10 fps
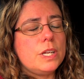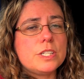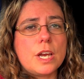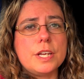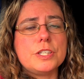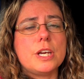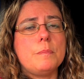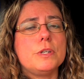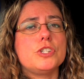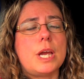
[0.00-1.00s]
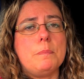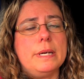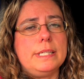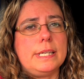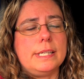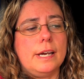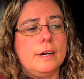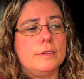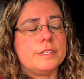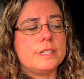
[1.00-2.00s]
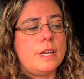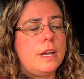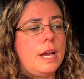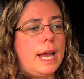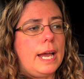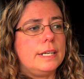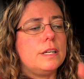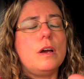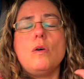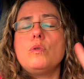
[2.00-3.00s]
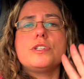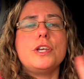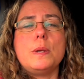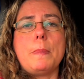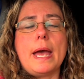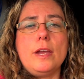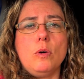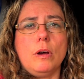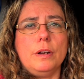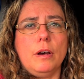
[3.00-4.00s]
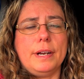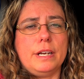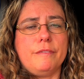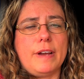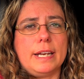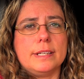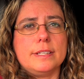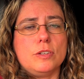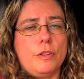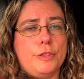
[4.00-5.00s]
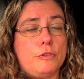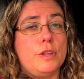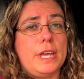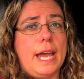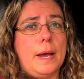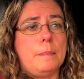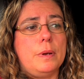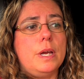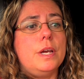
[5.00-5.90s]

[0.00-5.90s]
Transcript: turned up, showed my details, and also you pay all online in advance through the app.